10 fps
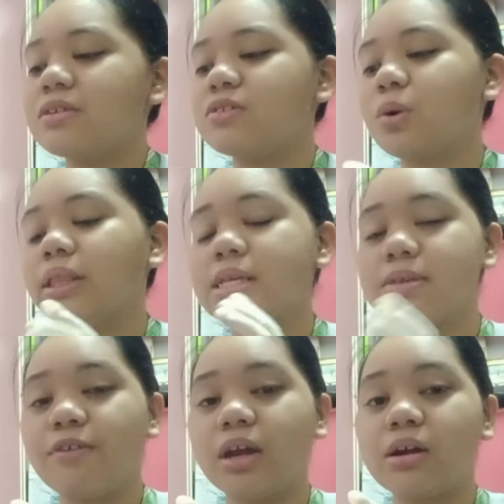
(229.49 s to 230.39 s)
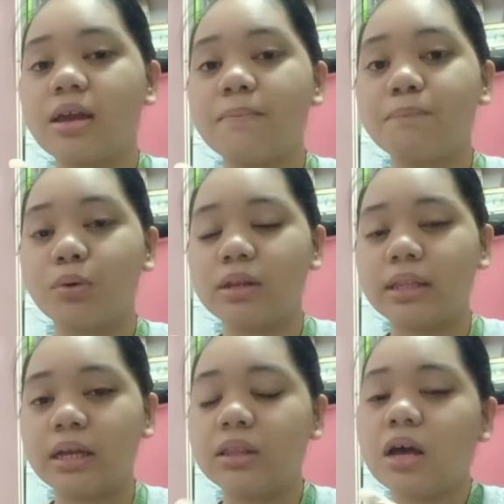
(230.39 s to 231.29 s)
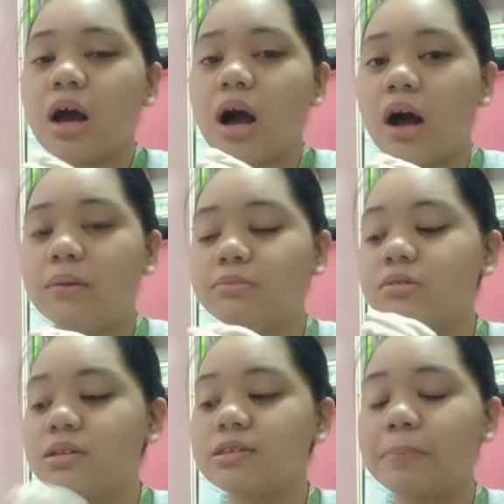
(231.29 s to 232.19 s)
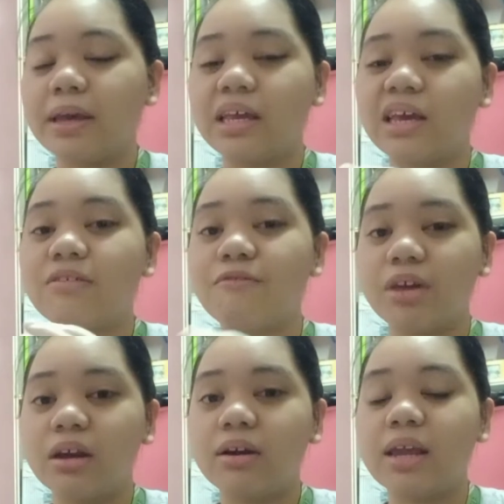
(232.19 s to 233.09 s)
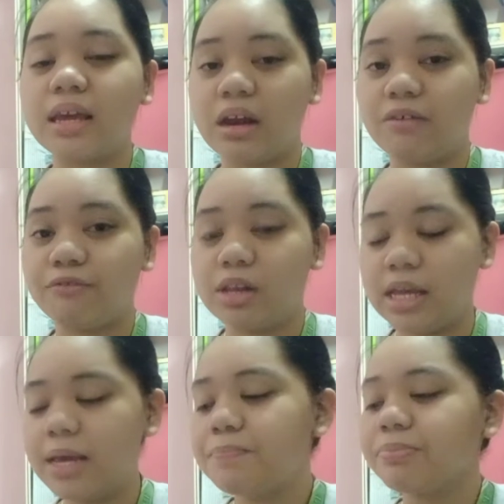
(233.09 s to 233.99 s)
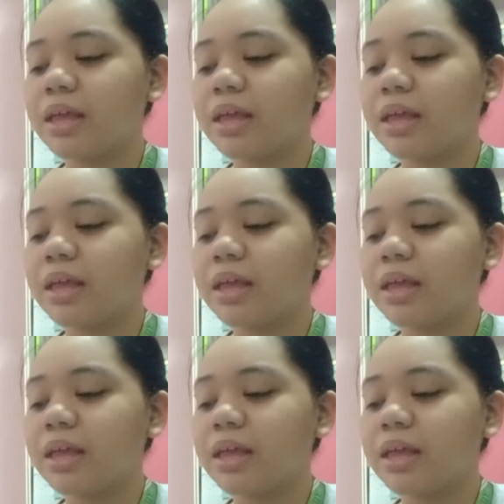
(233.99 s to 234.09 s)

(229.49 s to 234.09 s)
So it is very important to inspect it very carefully,